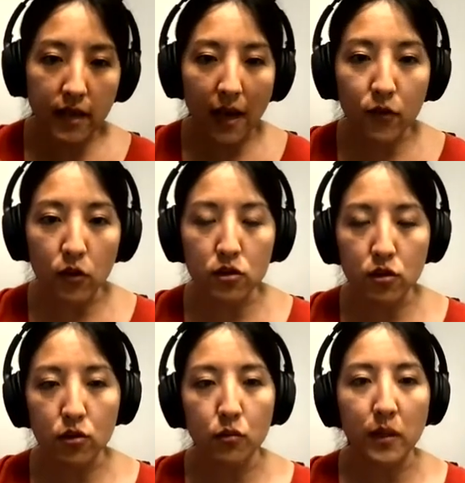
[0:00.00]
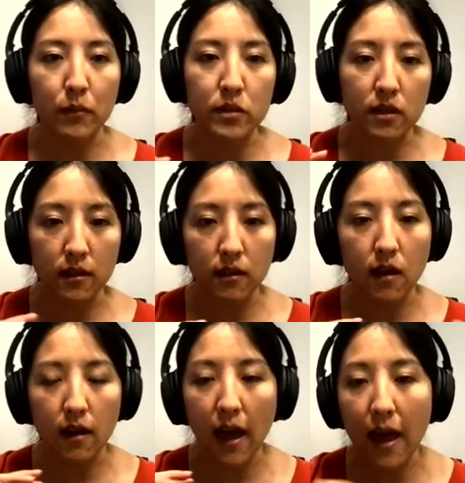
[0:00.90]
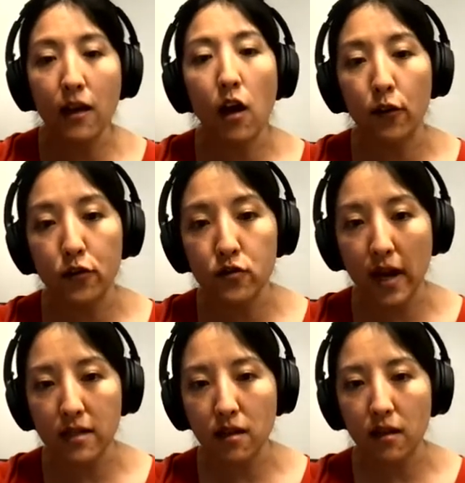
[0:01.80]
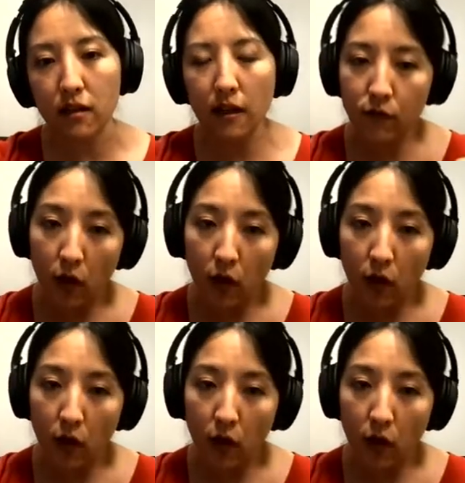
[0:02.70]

scaffold to be able to hang all those facts on,